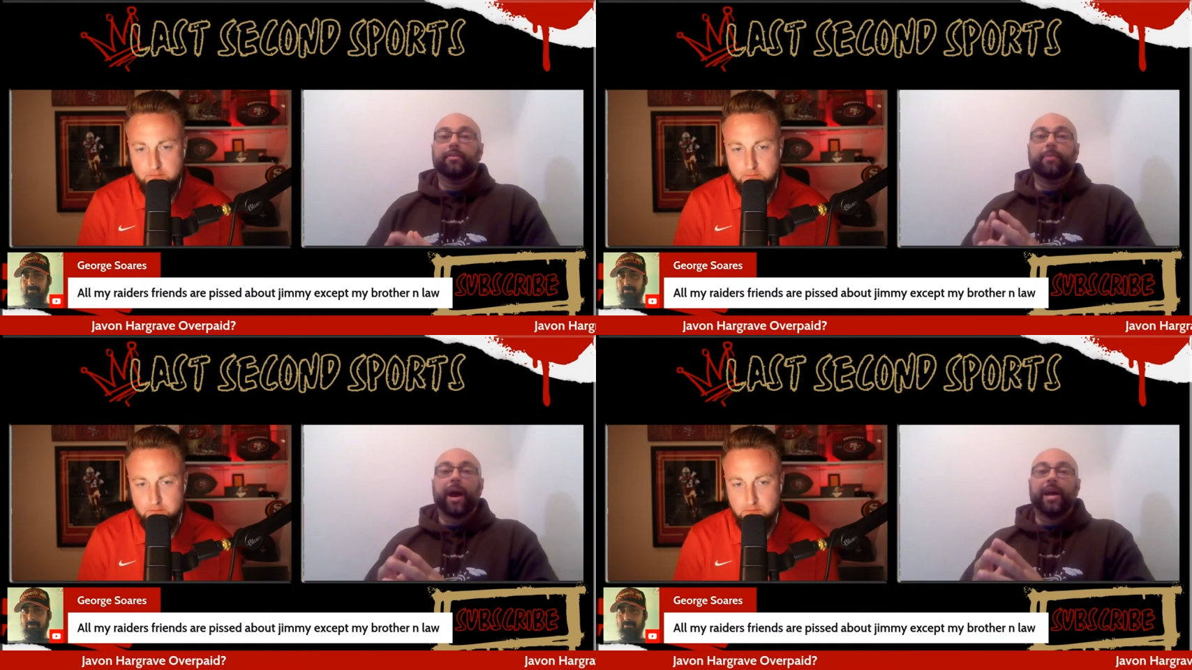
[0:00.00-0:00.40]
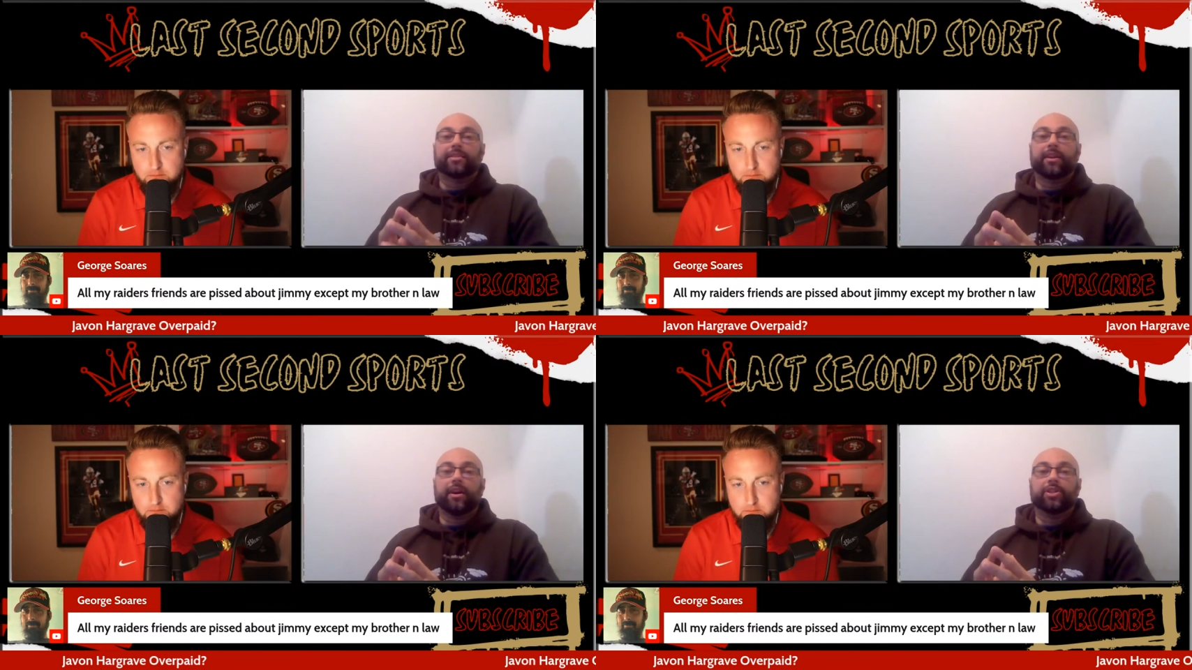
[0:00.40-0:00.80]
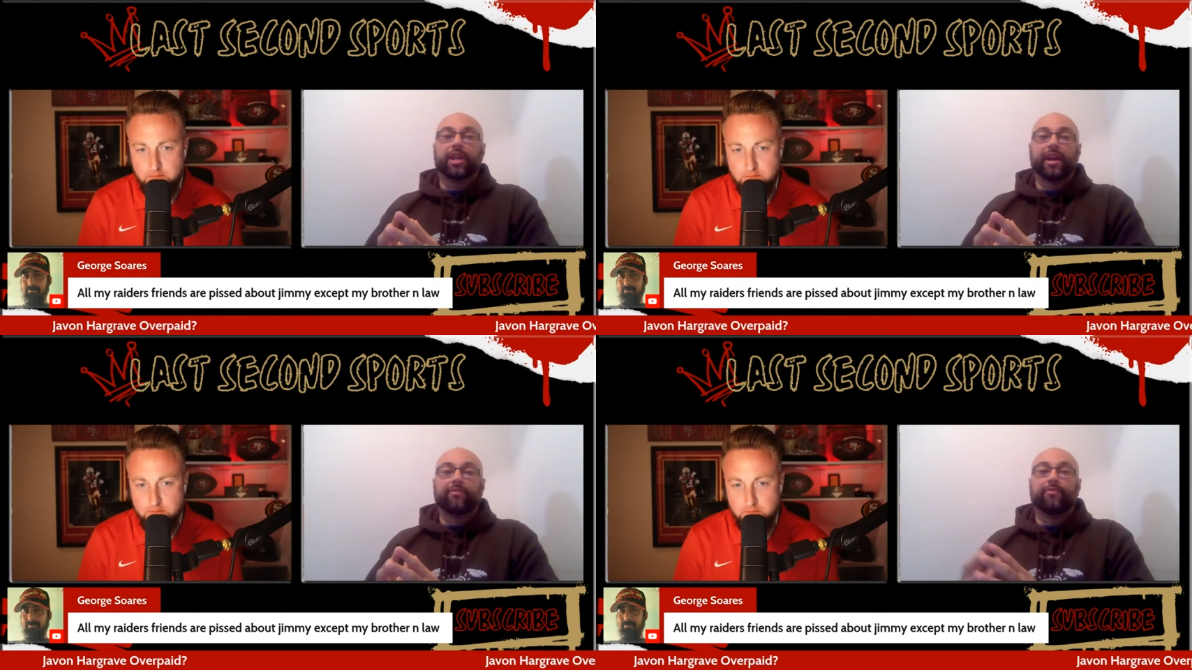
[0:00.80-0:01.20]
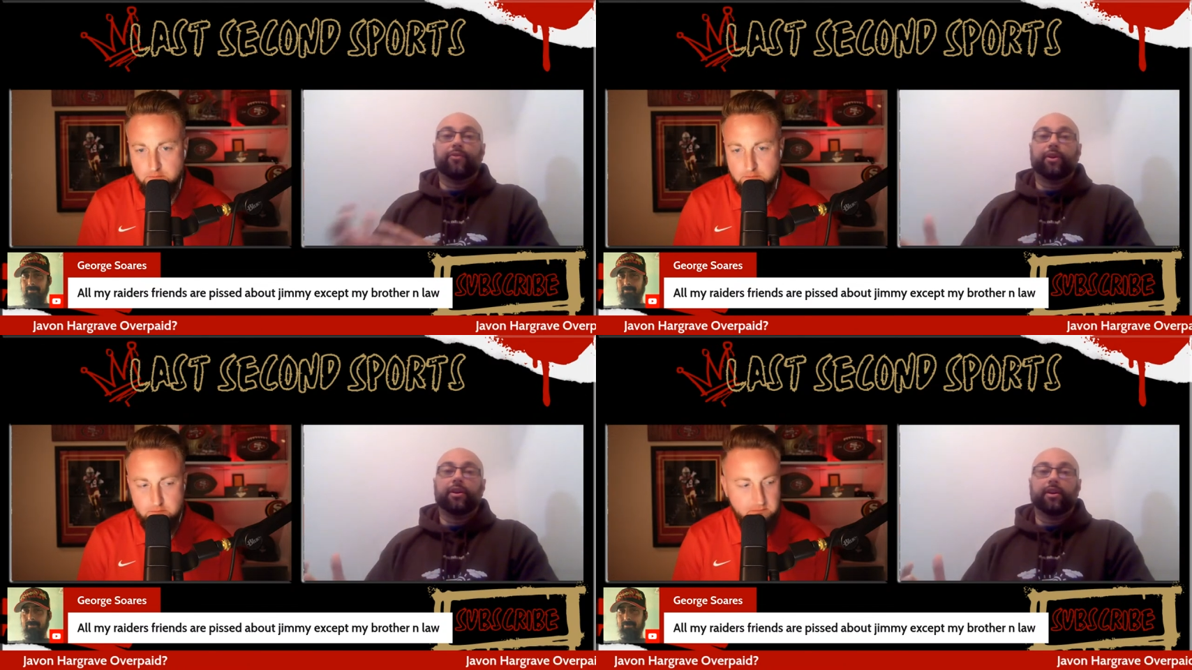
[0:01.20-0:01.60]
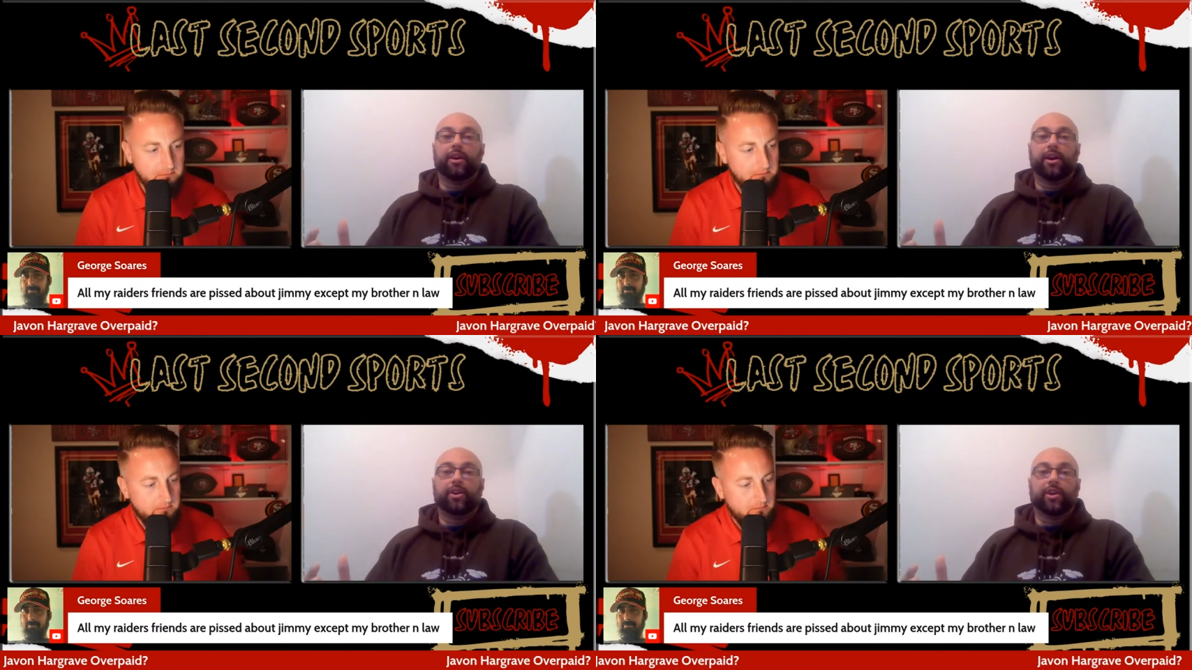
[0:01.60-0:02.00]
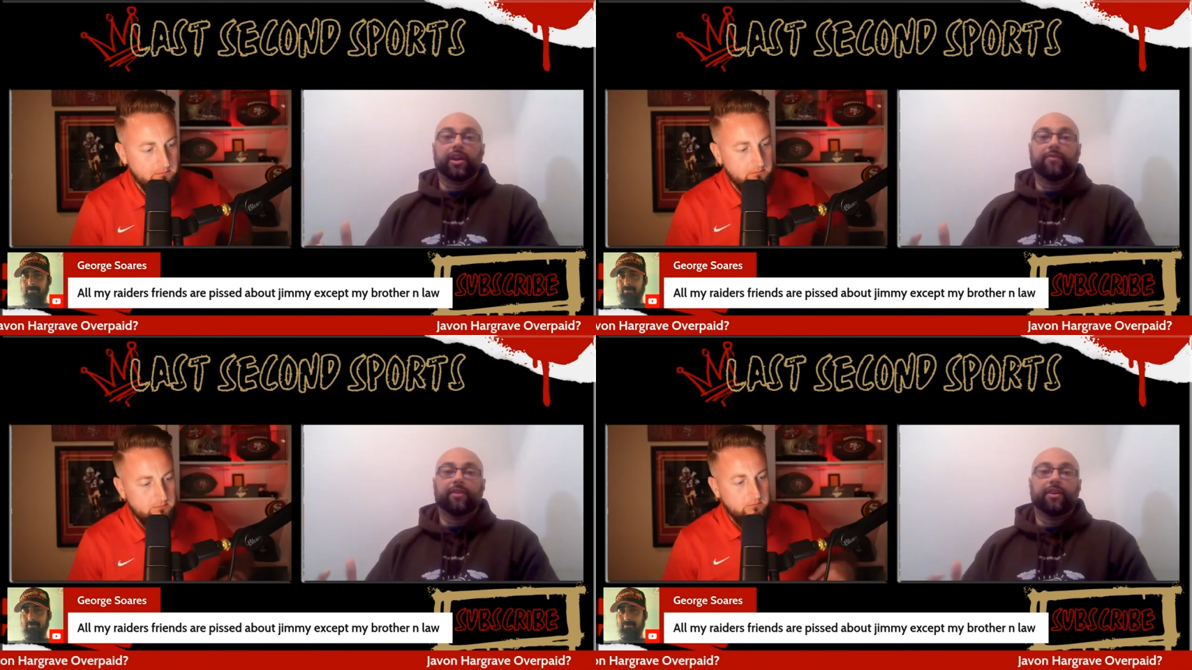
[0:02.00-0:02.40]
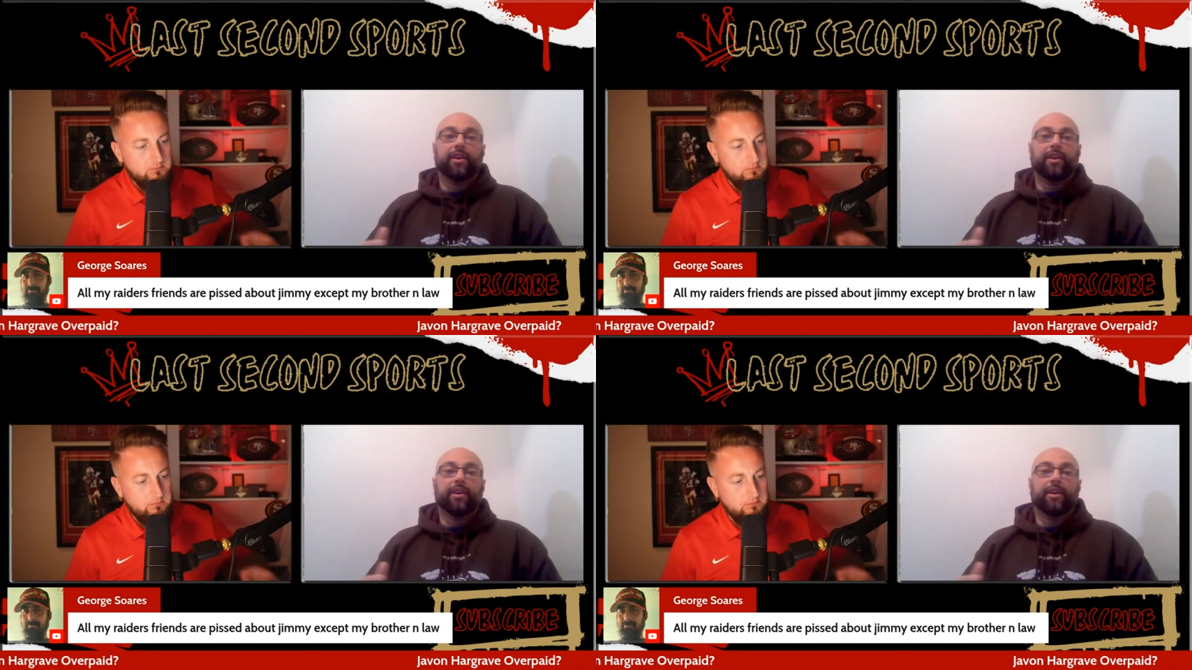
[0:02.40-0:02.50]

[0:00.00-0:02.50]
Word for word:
Speaker 1: highest contract for Hargrave.